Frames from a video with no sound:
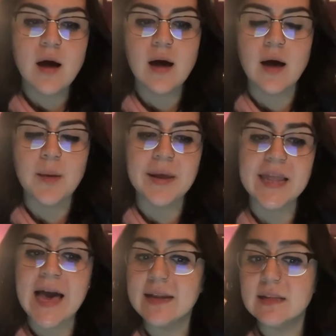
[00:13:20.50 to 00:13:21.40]
And
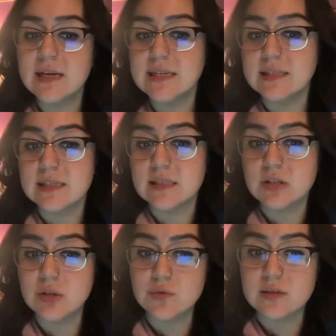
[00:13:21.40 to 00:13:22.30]
analyzing the
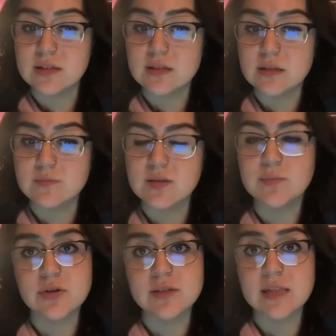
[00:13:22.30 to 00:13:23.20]
2 systems,
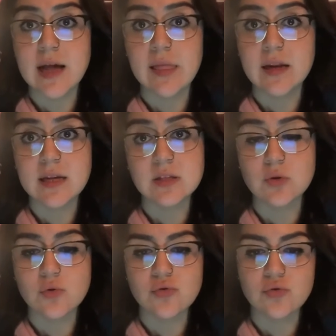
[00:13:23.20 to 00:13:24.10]
personality and
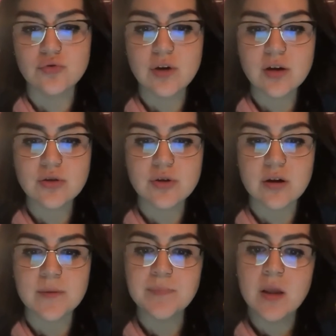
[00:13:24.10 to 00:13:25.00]
social structure,